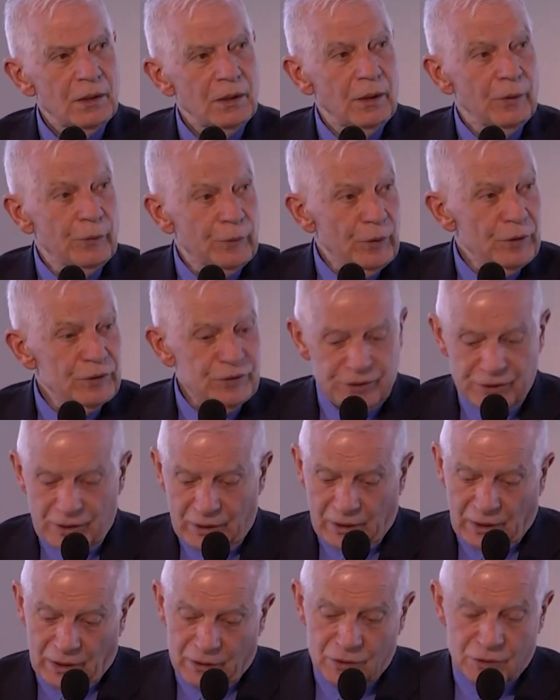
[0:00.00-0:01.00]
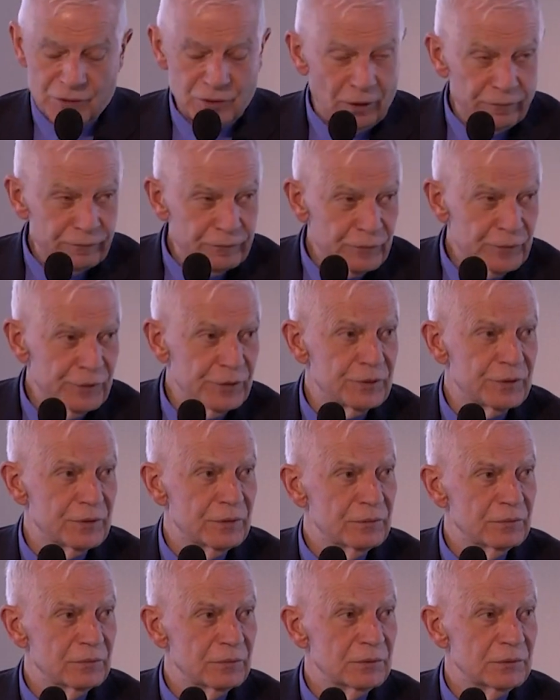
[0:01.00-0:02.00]
And Russia has suffered
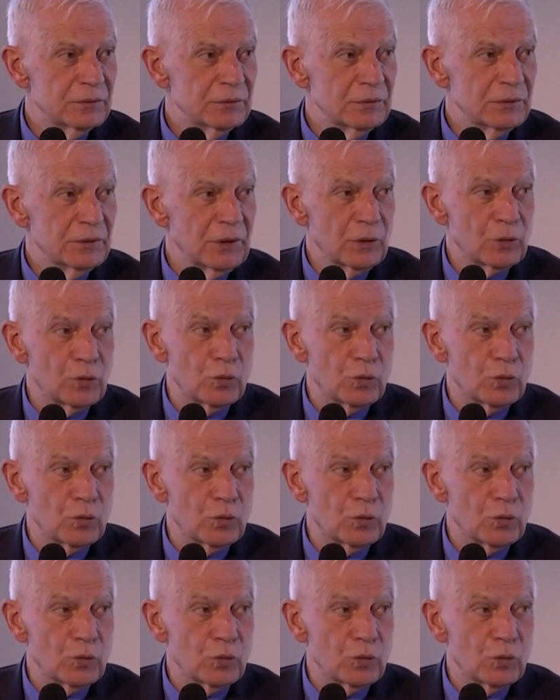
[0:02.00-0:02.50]
a